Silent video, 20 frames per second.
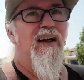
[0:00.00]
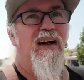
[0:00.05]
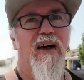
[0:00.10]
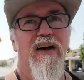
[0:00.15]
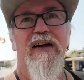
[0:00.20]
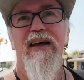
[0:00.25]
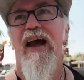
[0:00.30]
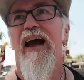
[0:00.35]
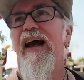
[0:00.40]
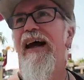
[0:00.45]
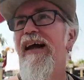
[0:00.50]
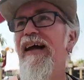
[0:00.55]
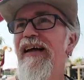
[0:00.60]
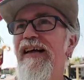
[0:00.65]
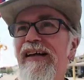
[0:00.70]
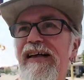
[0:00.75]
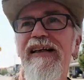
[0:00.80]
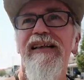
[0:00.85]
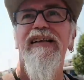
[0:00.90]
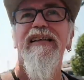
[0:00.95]
Okay.
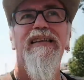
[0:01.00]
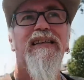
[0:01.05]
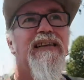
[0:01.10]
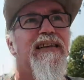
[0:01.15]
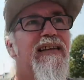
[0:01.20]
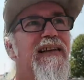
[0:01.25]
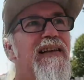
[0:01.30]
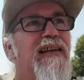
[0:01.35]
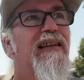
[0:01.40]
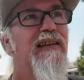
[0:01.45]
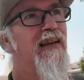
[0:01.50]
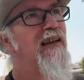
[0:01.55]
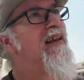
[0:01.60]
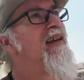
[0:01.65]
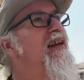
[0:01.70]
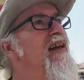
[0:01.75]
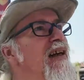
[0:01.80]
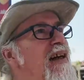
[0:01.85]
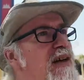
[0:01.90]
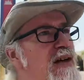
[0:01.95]

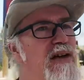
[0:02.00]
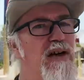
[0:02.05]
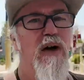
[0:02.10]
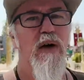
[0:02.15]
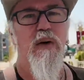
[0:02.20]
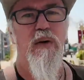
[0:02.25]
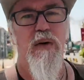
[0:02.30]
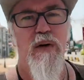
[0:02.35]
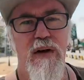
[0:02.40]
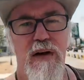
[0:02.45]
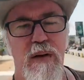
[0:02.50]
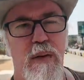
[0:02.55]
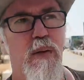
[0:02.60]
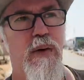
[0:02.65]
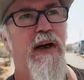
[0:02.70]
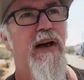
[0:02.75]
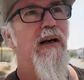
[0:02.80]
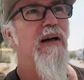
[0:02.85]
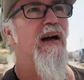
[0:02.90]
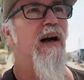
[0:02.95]
So
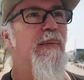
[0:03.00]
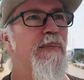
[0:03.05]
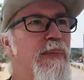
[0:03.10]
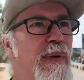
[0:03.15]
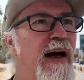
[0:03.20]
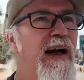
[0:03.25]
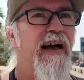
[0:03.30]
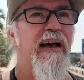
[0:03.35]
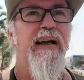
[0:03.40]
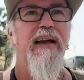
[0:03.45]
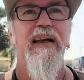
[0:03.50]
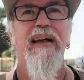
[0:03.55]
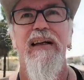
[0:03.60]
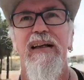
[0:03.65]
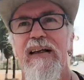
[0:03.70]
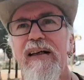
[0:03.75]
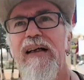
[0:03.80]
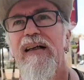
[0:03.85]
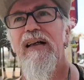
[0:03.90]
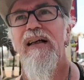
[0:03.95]
we are up by
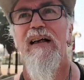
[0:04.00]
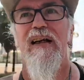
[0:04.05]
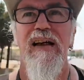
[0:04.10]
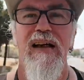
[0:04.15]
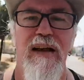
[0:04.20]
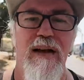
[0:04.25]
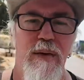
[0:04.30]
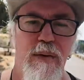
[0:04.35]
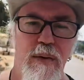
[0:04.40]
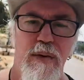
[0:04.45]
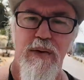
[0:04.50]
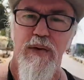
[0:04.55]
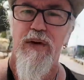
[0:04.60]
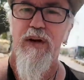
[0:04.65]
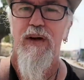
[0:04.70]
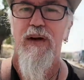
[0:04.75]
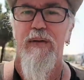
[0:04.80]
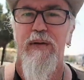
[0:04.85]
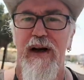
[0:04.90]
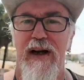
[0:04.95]

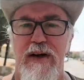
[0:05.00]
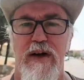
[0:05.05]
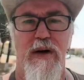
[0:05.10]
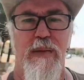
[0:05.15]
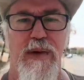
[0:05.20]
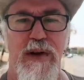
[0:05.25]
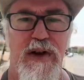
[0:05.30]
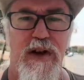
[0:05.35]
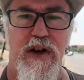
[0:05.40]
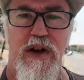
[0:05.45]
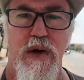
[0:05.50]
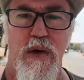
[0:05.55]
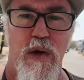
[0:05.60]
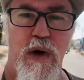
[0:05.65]
what I term is just the